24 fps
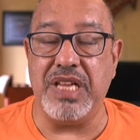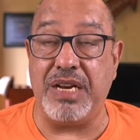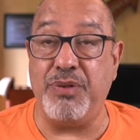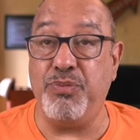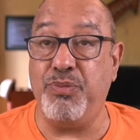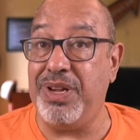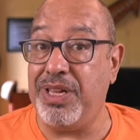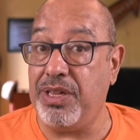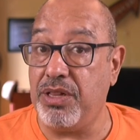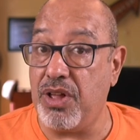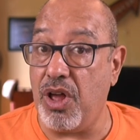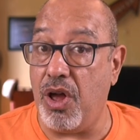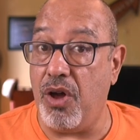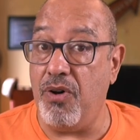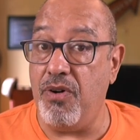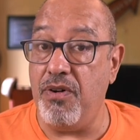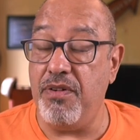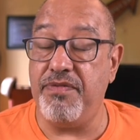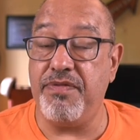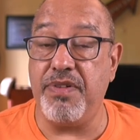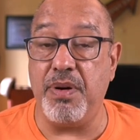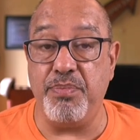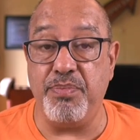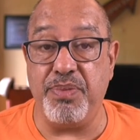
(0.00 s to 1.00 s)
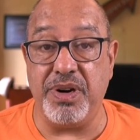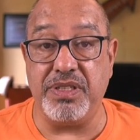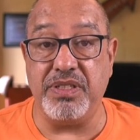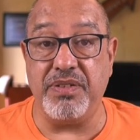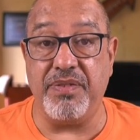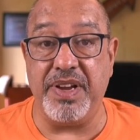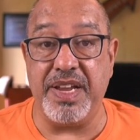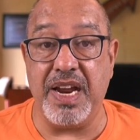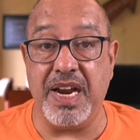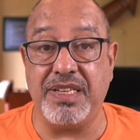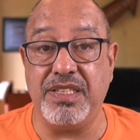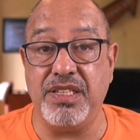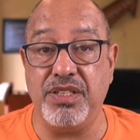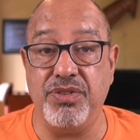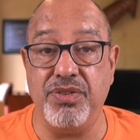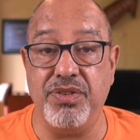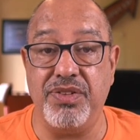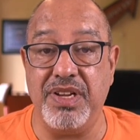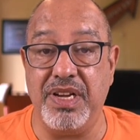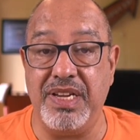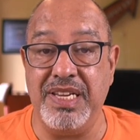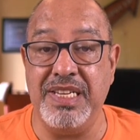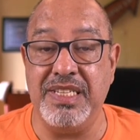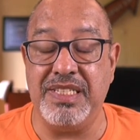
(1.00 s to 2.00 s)
will go from Puerto Vallarta to
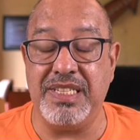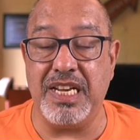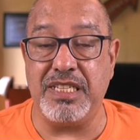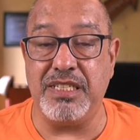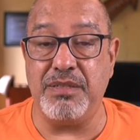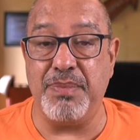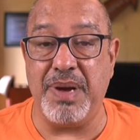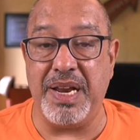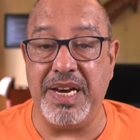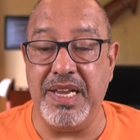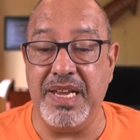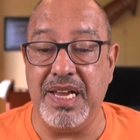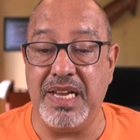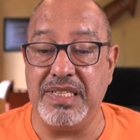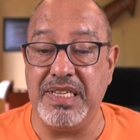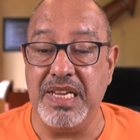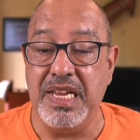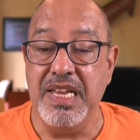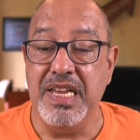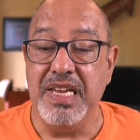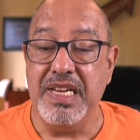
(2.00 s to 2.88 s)
the Islas Marías.